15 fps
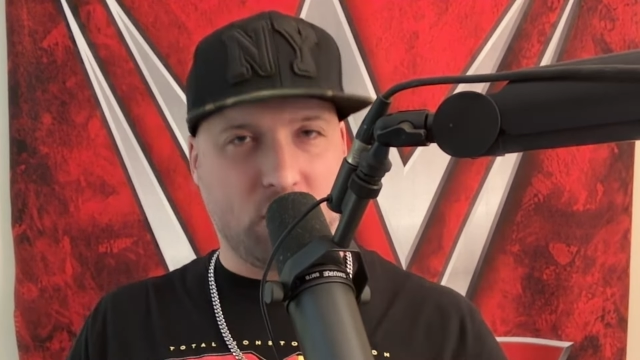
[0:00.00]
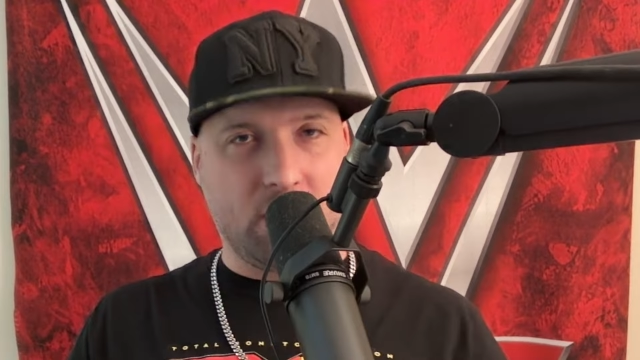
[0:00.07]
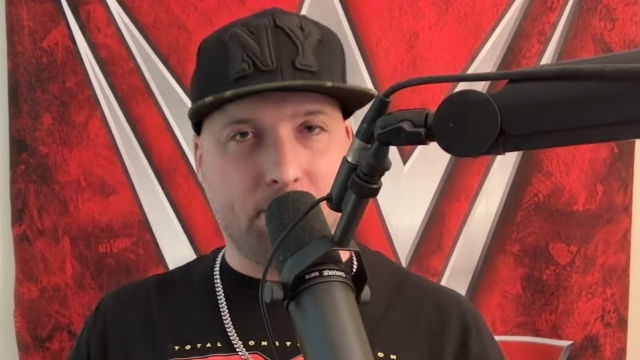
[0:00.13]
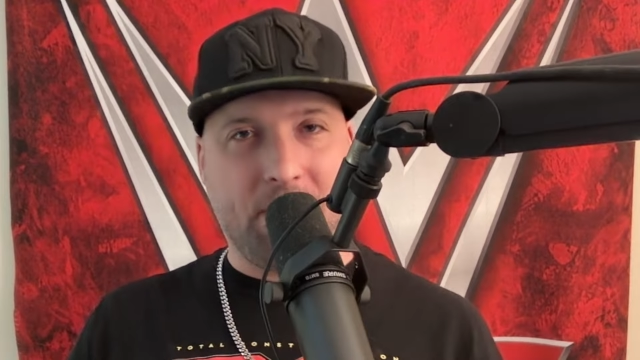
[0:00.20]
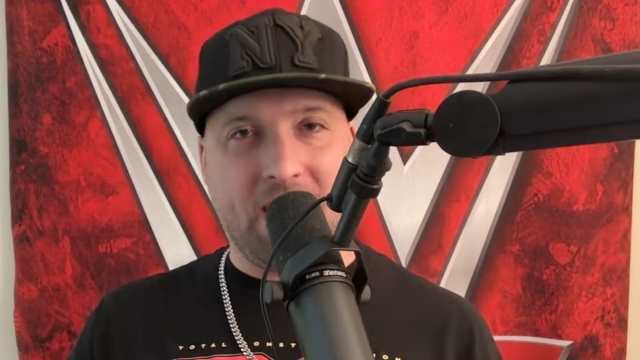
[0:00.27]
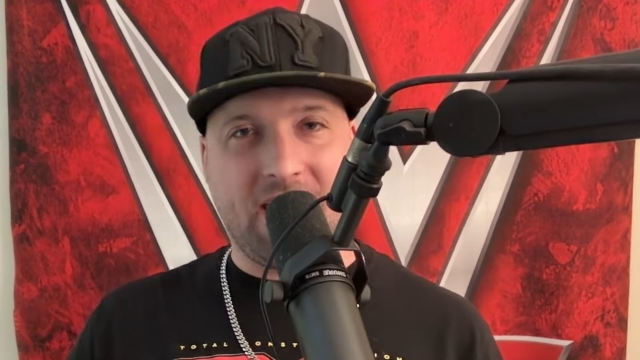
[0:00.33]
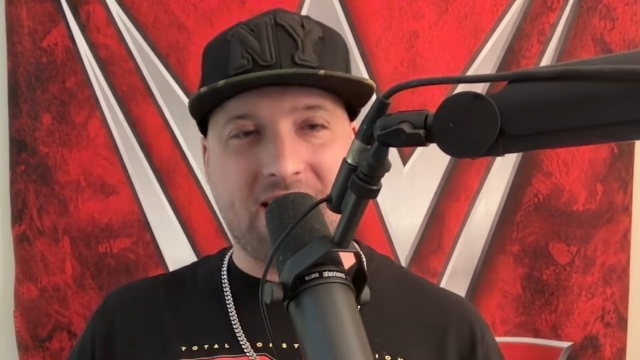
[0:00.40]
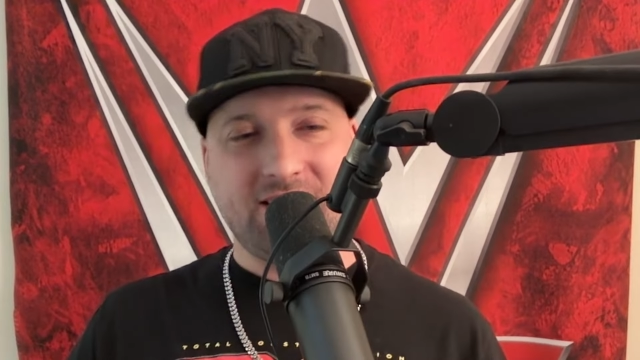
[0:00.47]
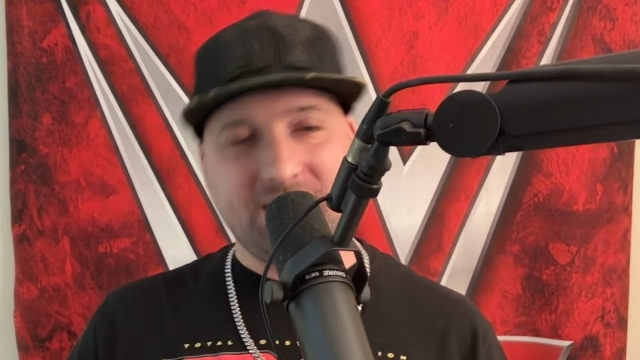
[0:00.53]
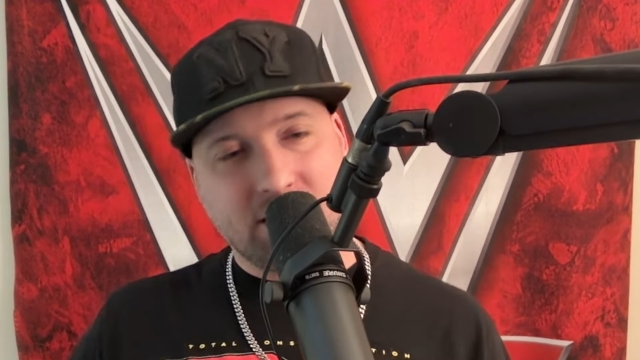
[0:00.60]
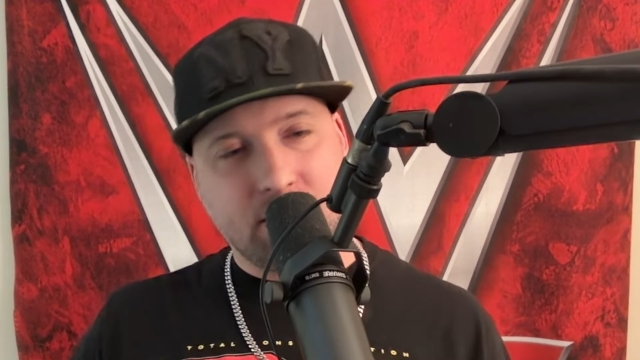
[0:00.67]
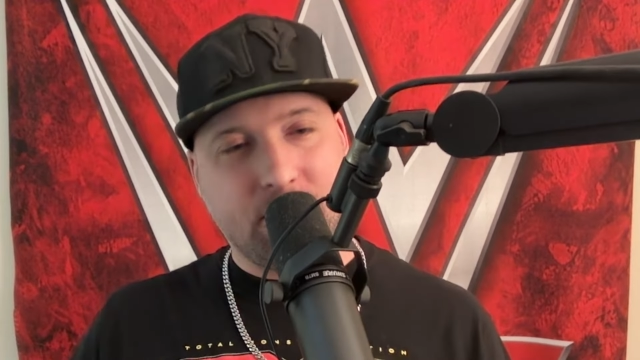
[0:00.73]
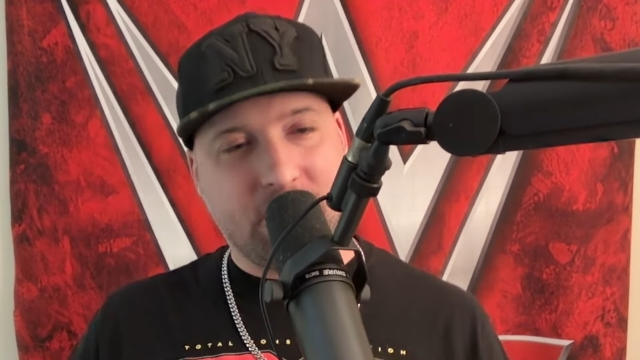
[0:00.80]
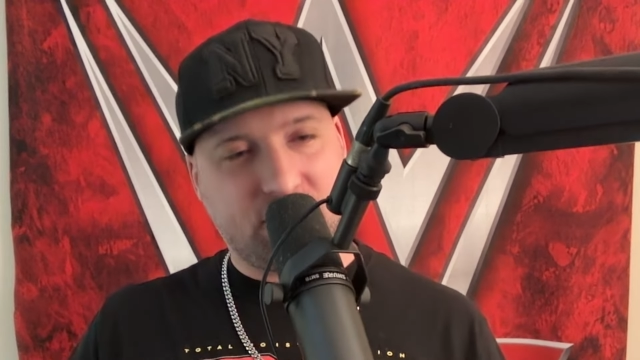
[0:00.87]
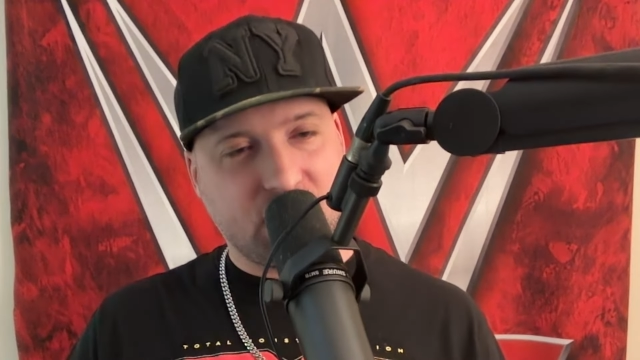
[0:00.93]
would have been at the
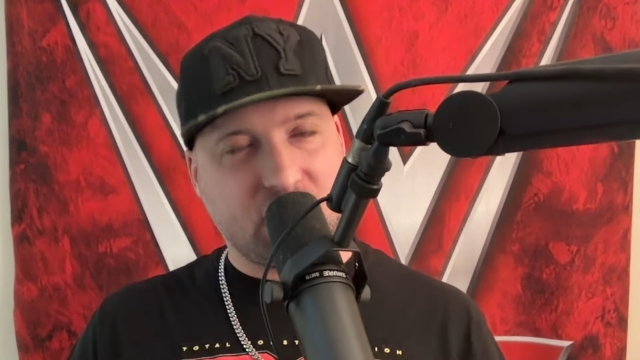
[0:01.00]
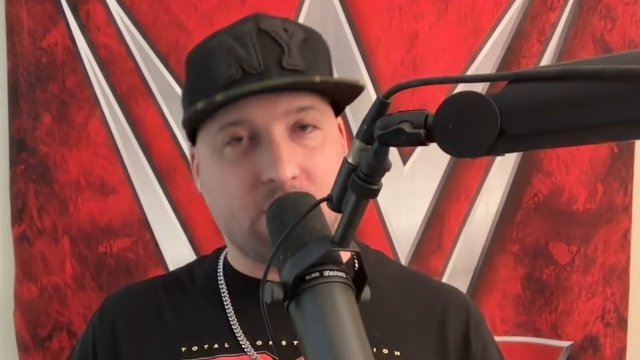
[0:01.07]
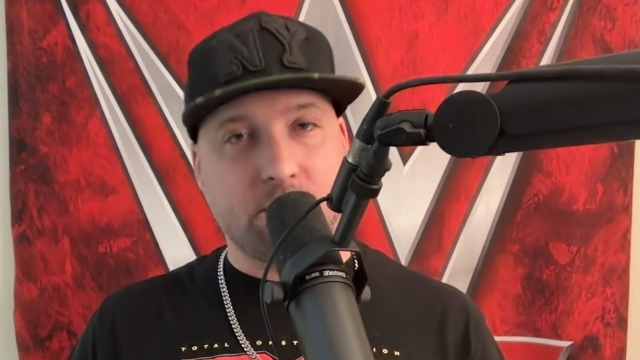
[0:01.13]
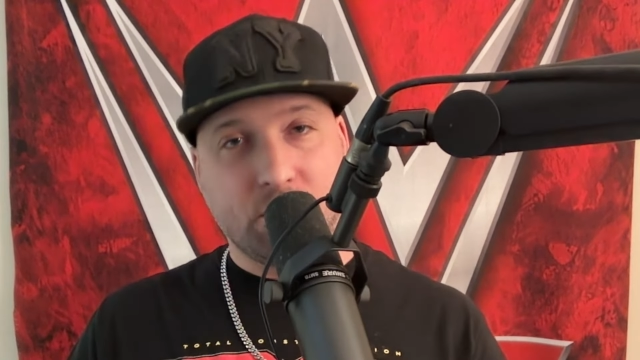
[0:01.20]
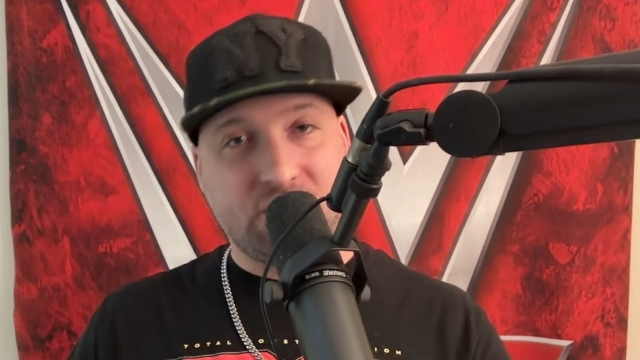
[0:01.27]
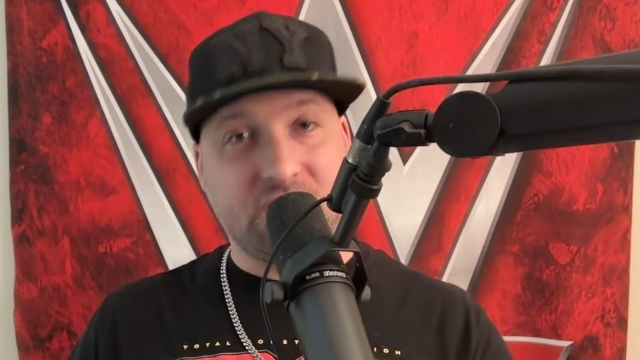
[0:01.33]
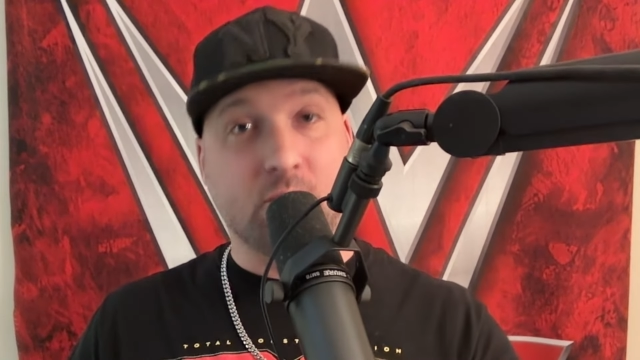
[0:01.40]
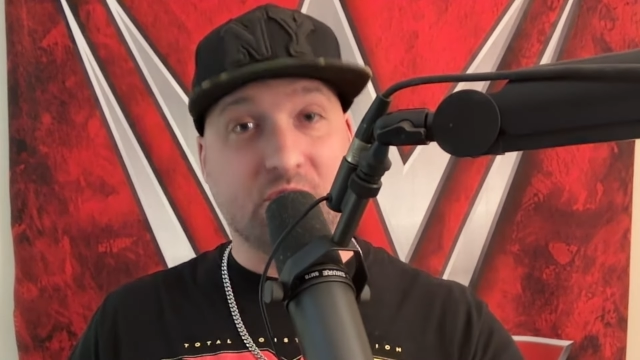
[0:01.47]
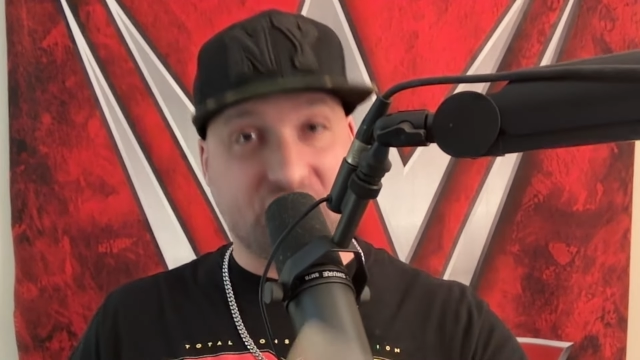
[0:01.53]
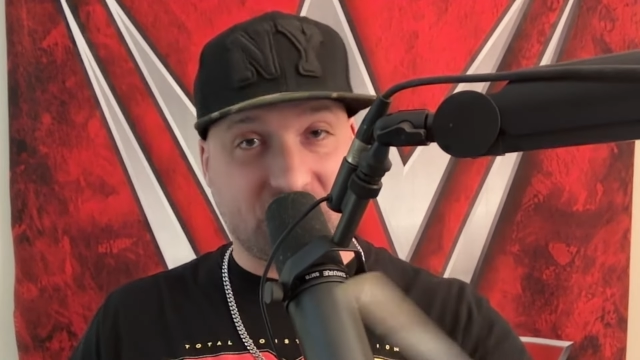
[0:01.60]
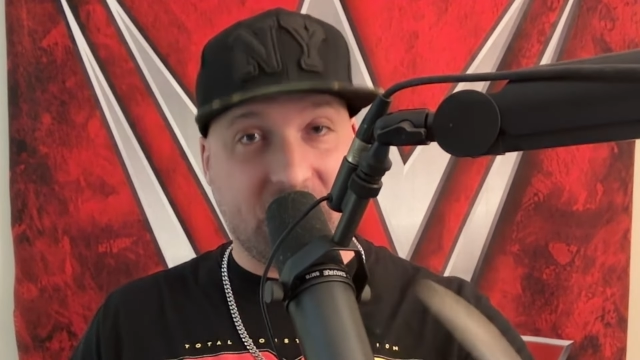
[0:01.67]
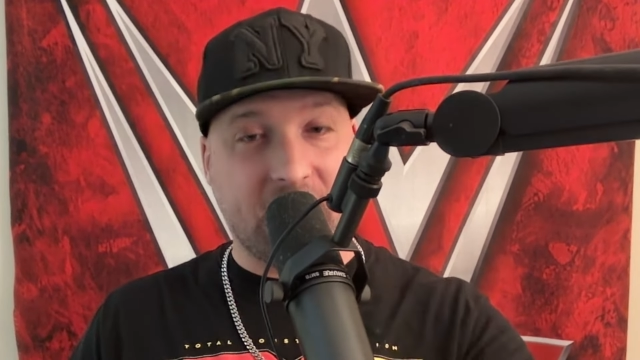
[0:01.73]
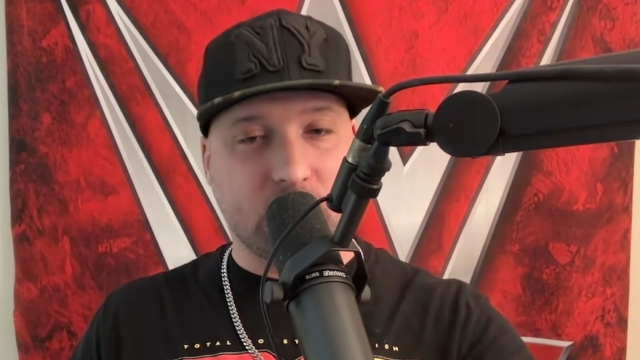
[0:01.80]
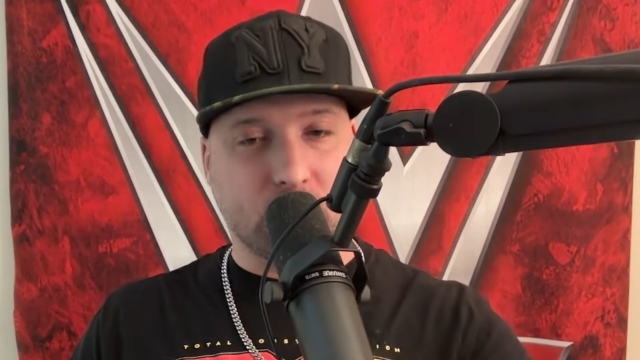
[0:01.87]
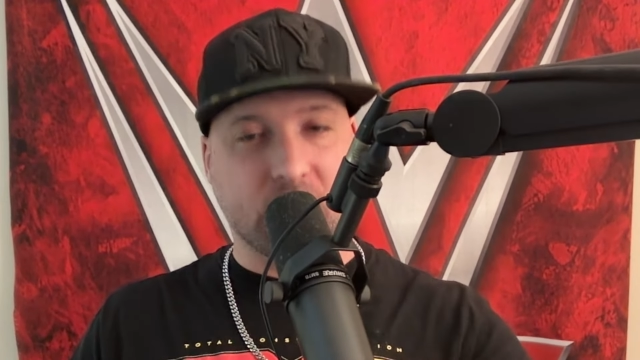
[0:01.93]
Elimination Chamber, which he was
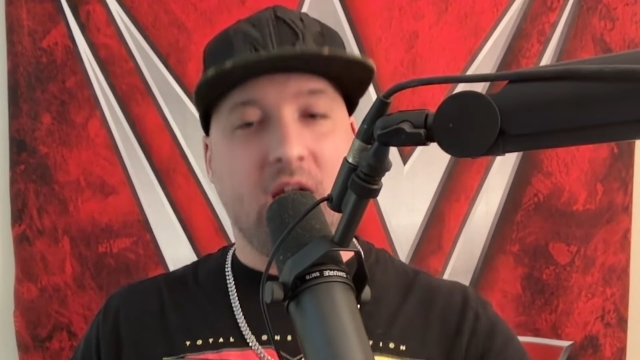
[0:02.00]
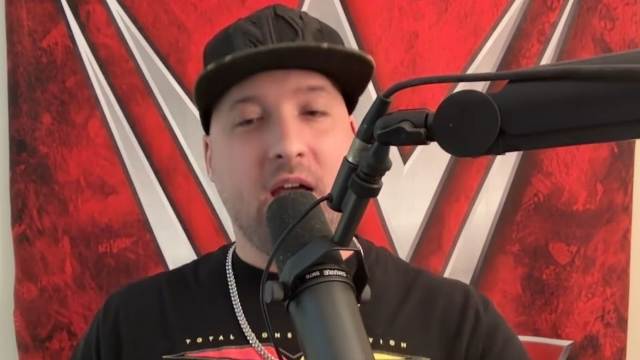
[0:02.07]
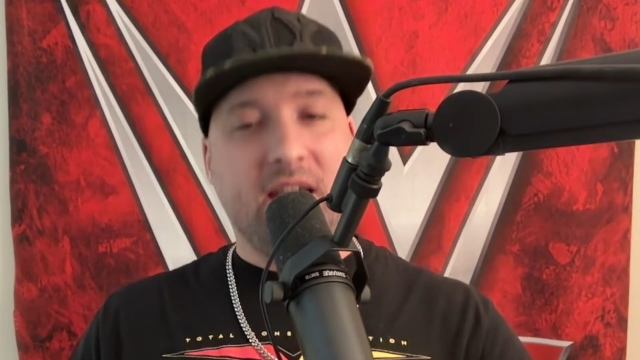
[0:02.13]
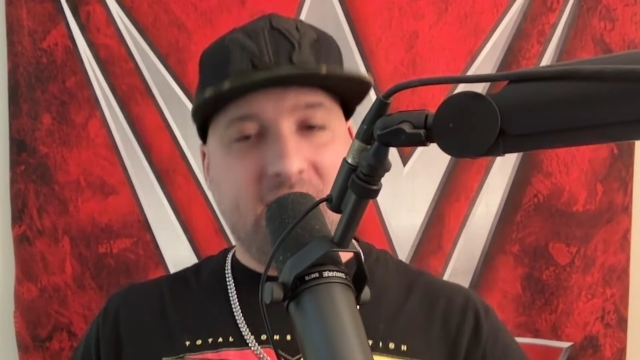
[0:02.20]
scheduled.